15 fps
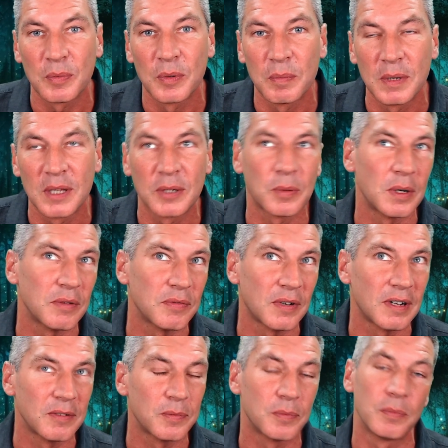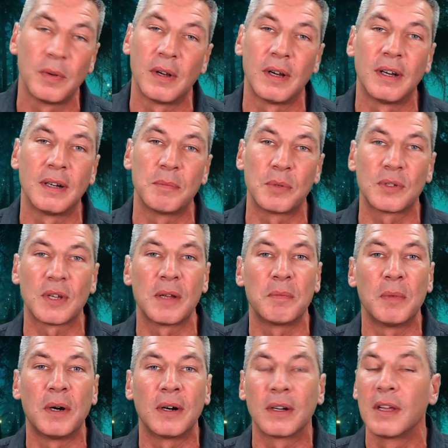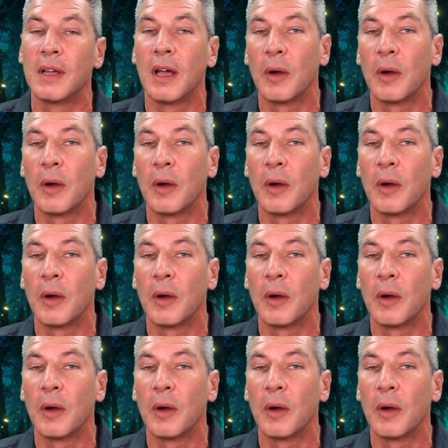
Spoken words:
would be the 25% mark.